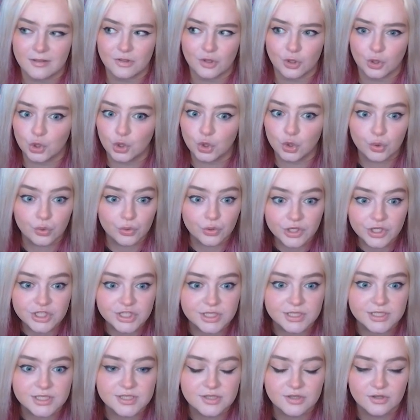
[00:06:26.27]
They're
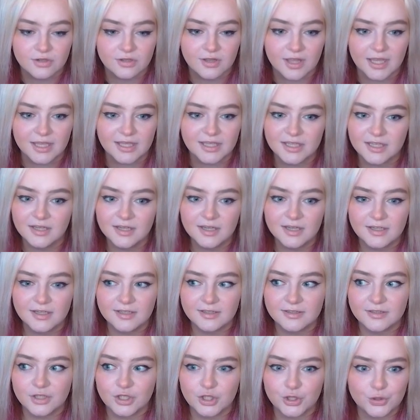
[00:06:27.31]
gorgeous, they're like
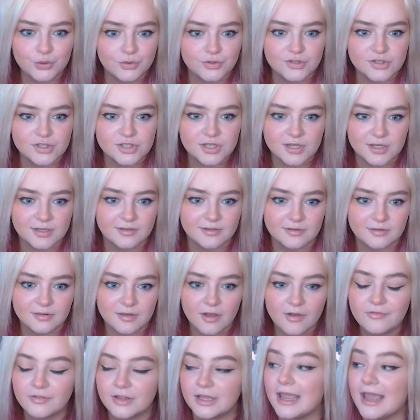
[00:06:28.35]
huge and
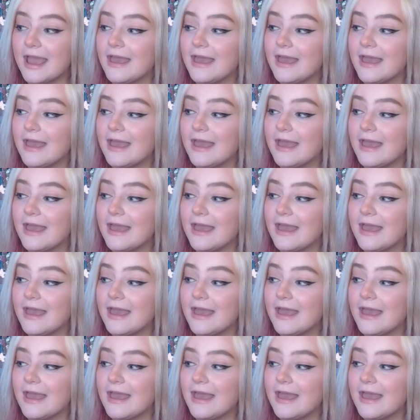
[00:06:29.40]
lovely,